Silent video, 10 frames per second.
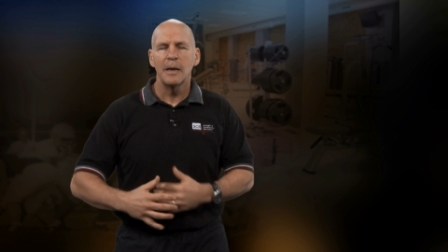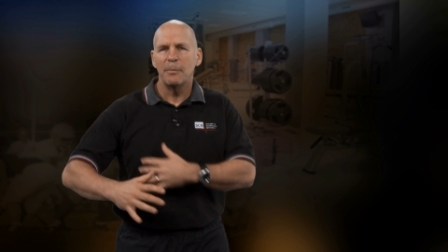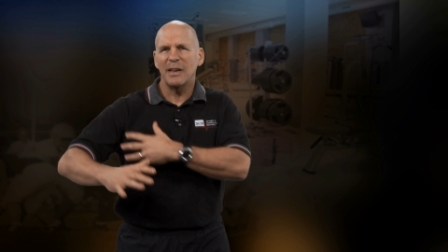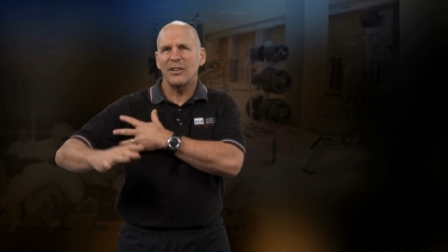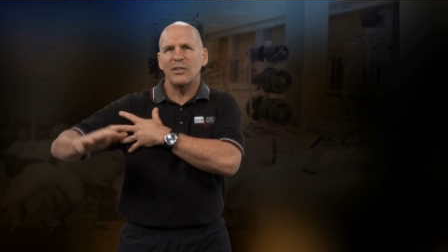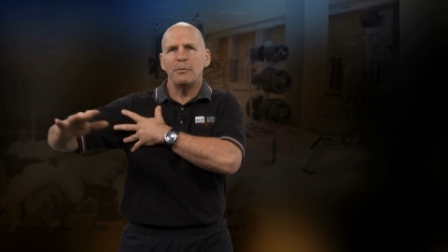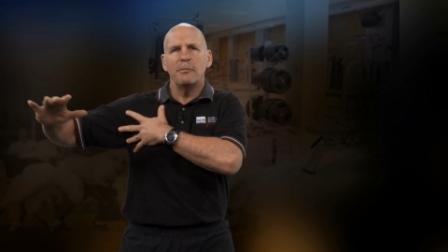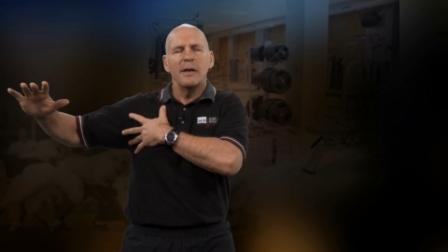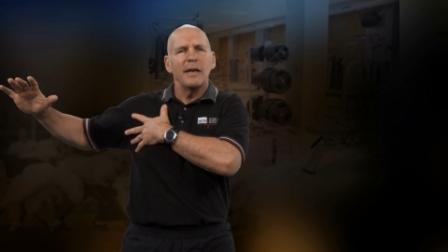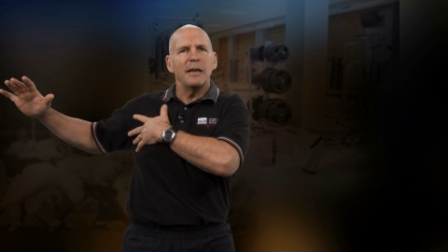because he
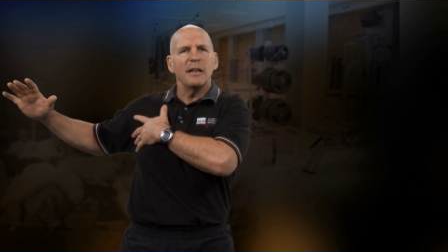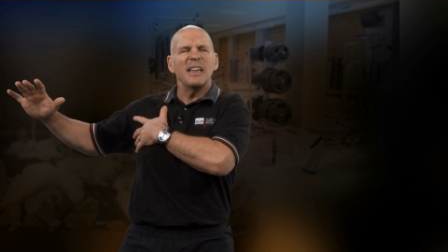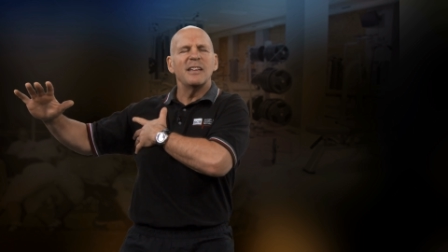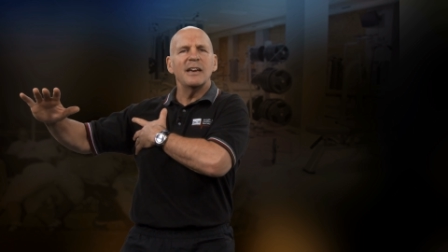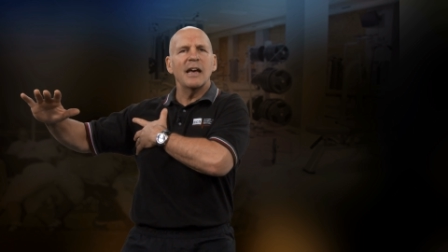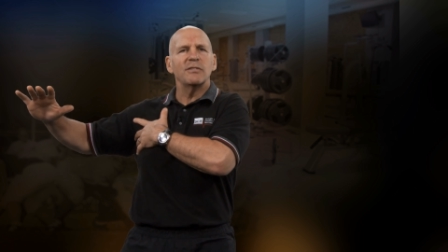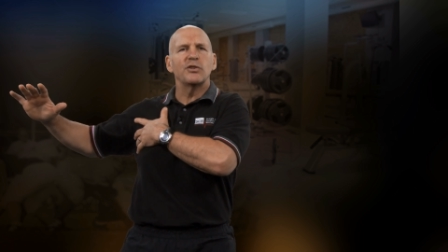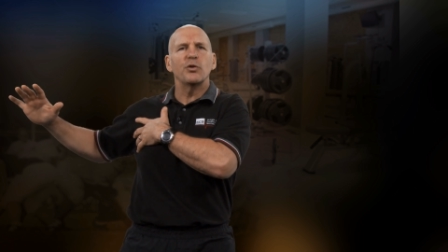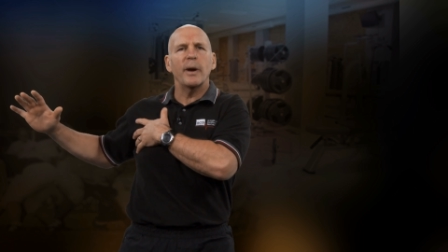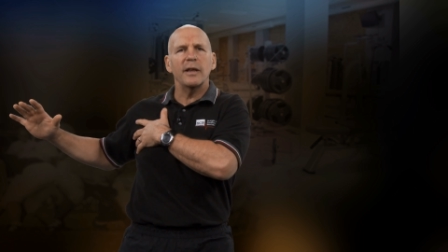didn't have a
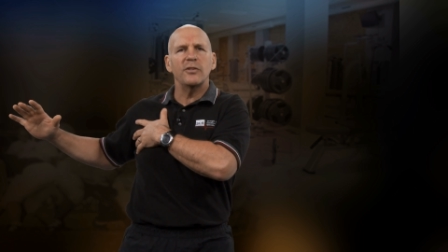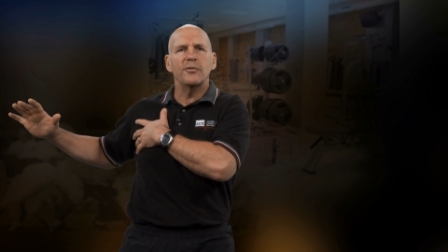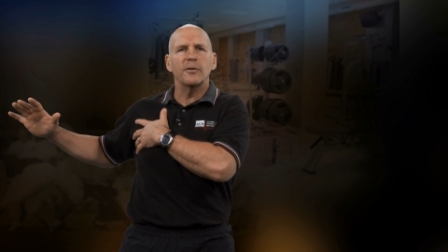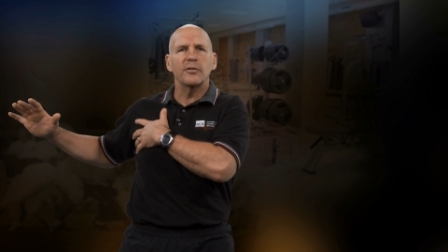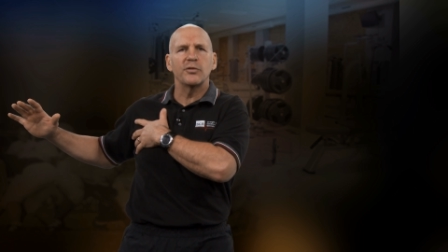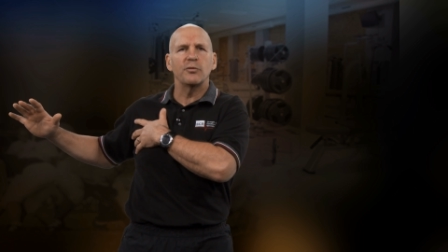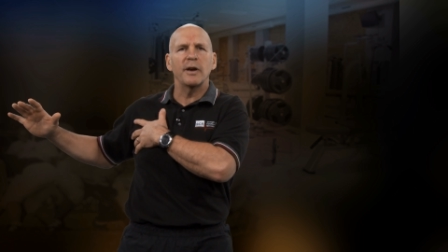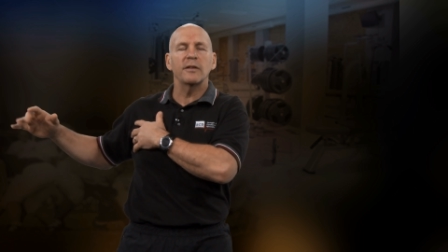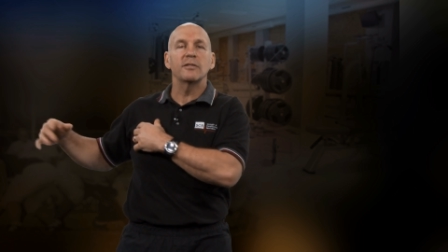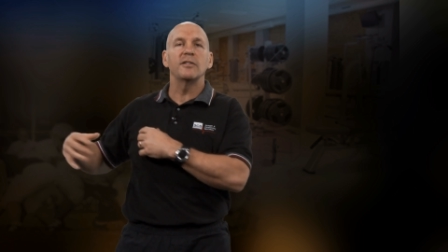transfer of
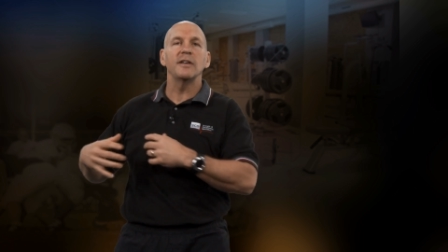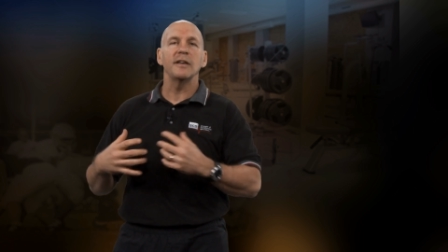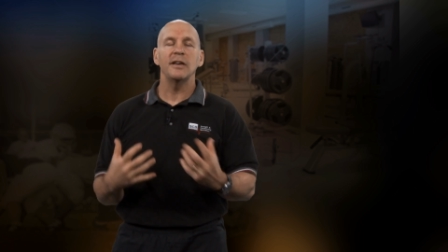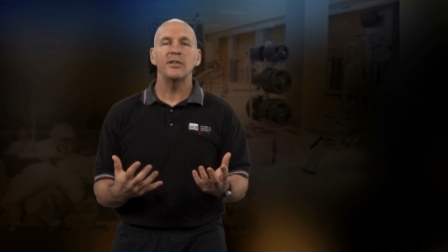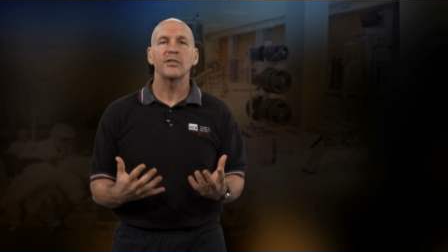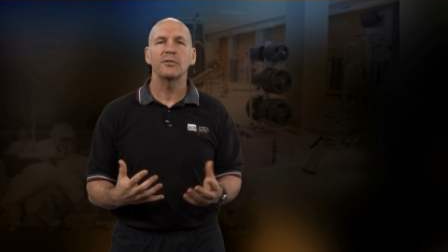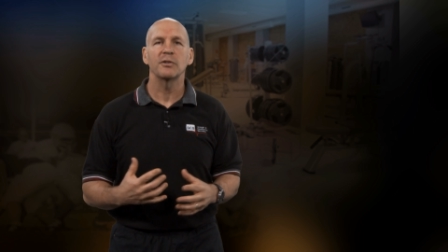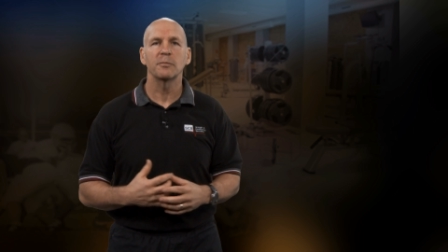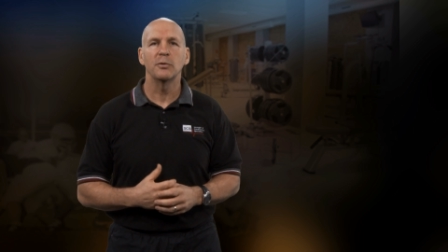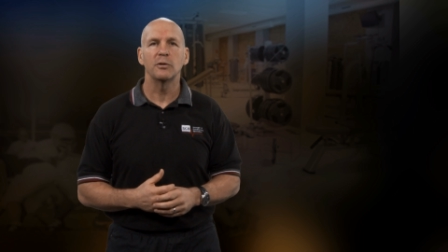strength to the
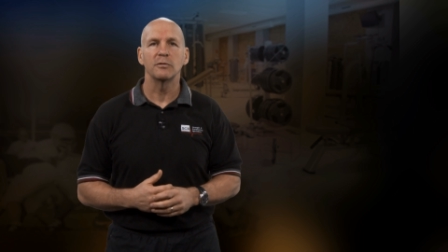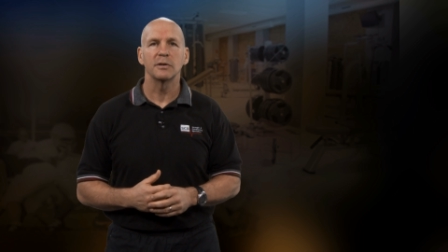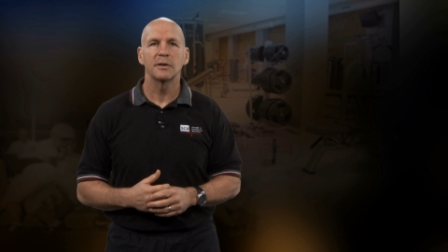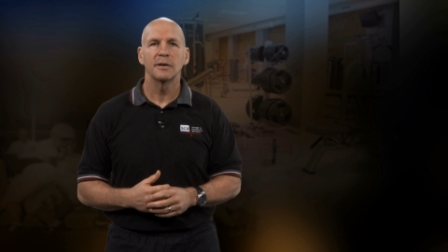eccentric mode.